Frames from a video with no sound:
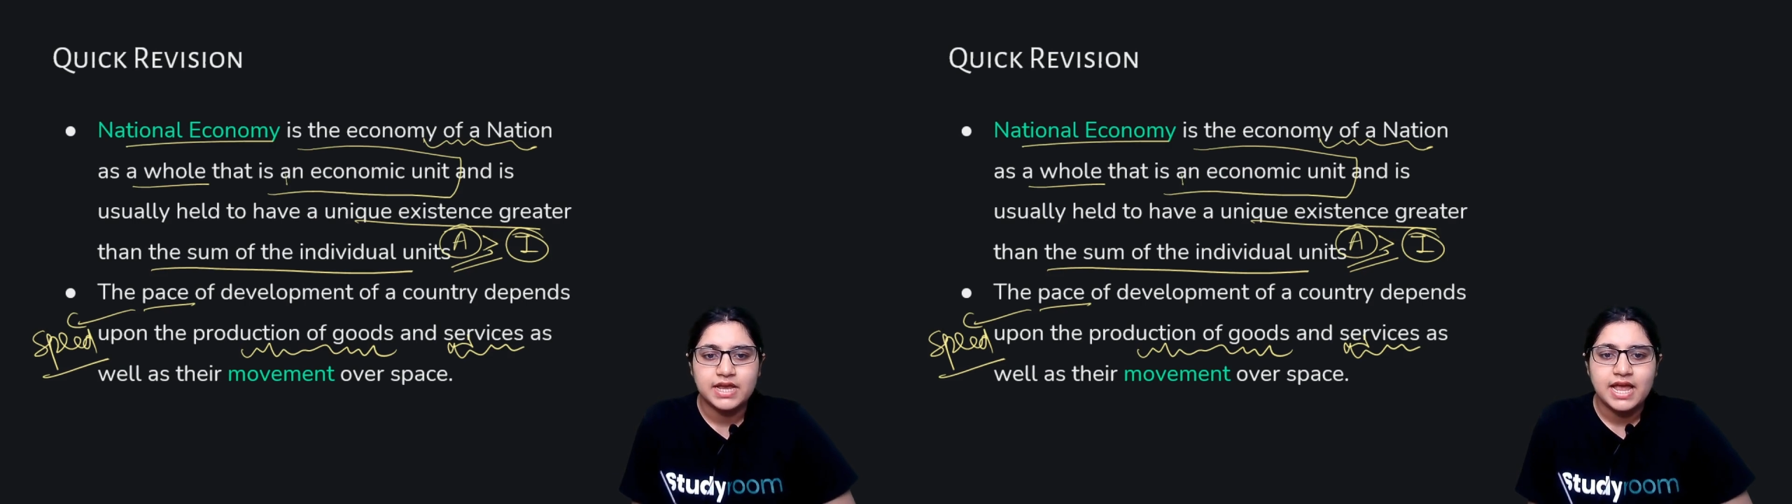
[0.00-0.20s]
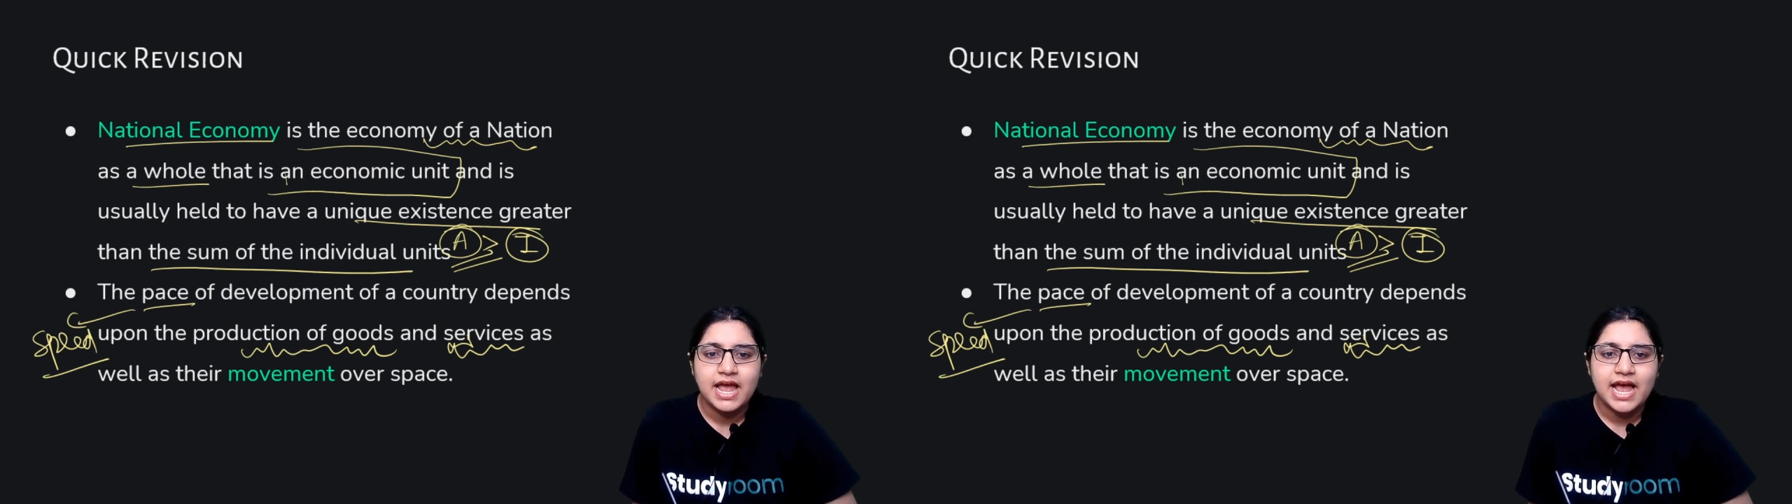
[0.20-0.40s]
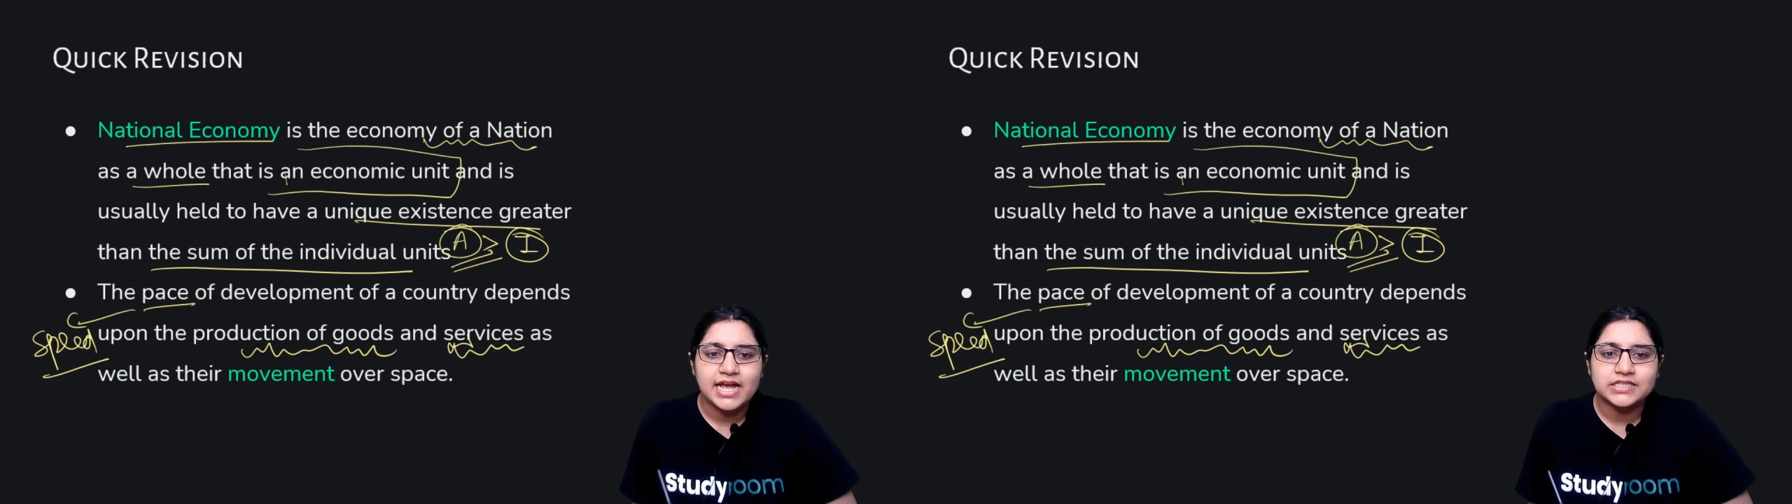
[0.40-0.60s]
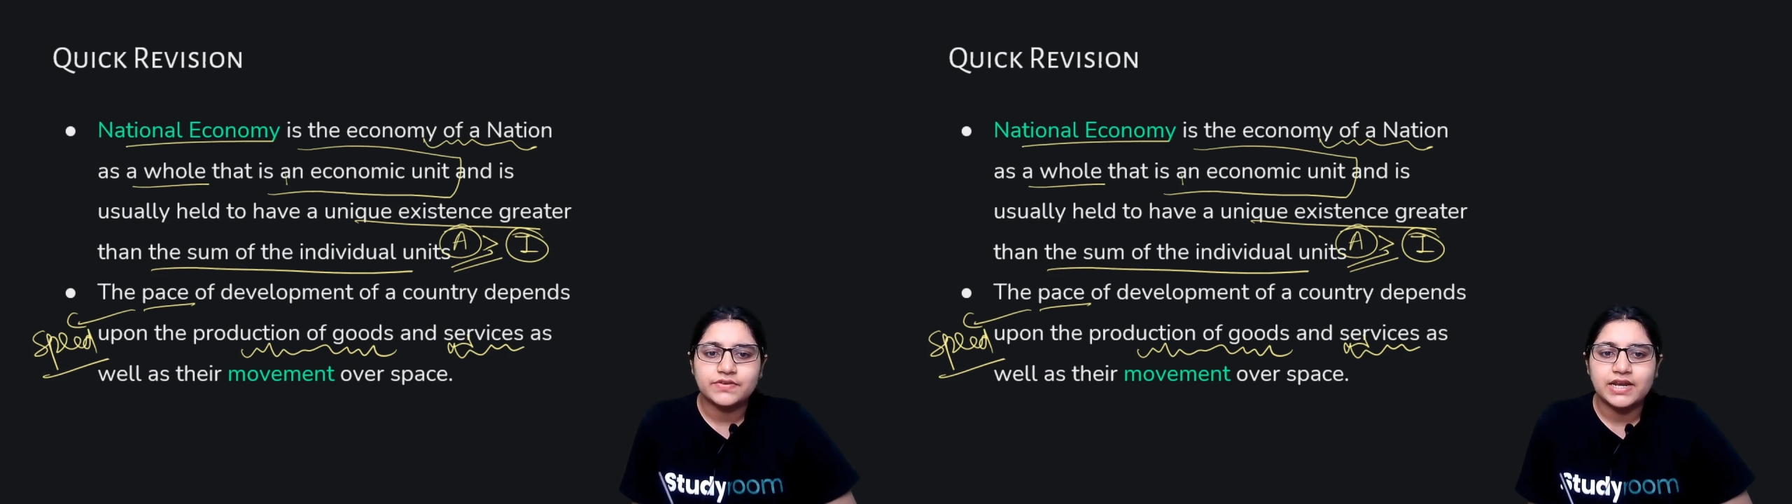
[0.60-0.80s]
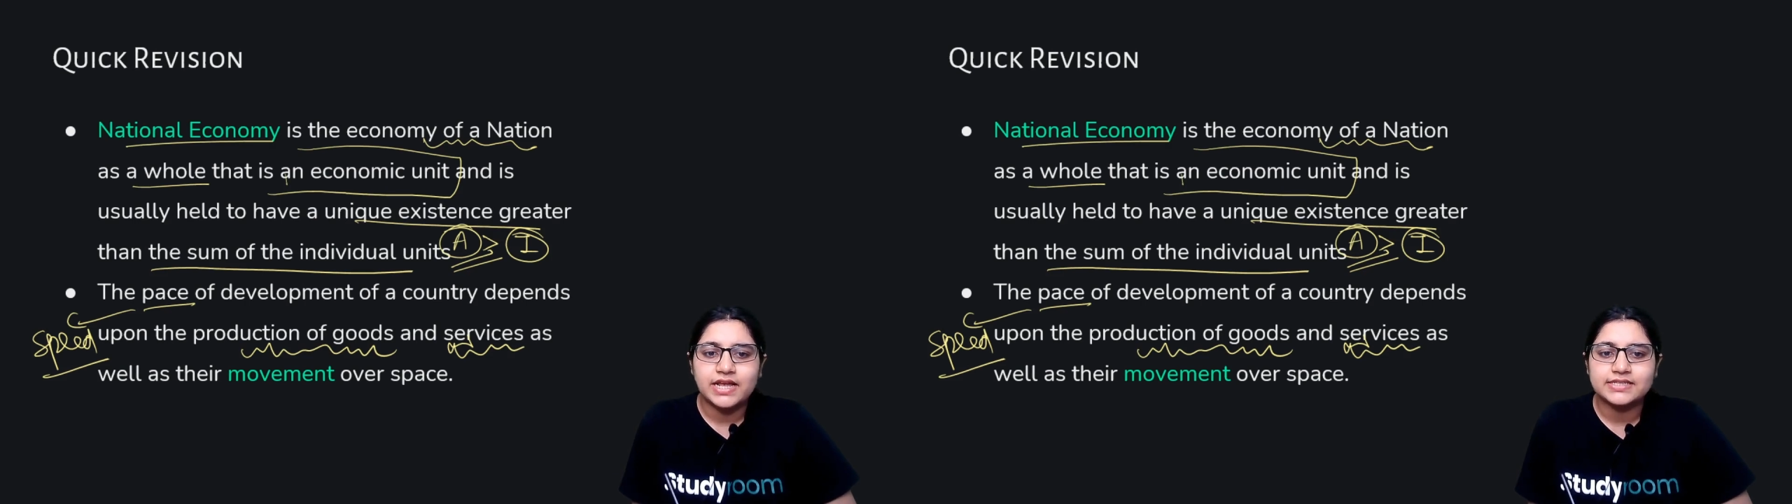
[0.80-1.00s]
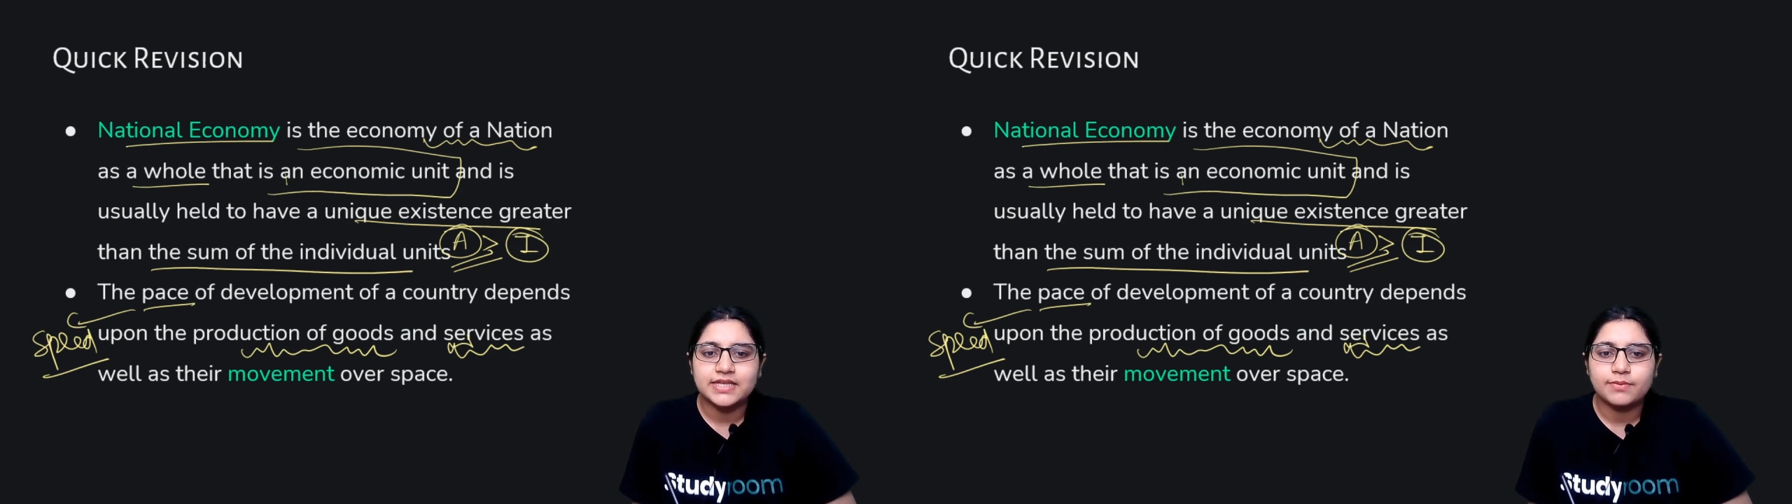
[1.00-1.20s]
as well as their